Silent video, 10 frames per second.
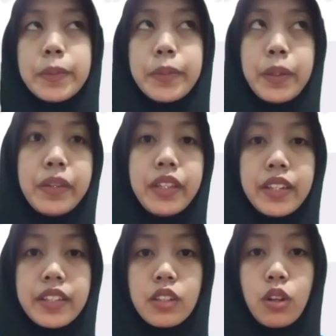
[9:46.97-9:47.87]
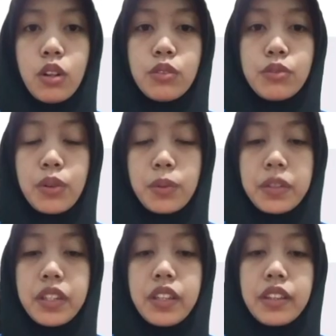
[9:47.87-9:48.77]
Maybe that's all for
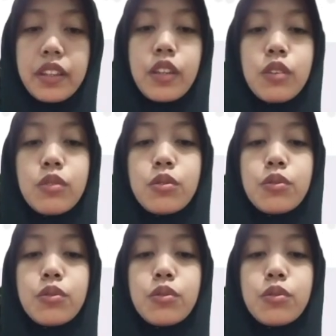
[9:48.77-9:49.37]
me. Thank you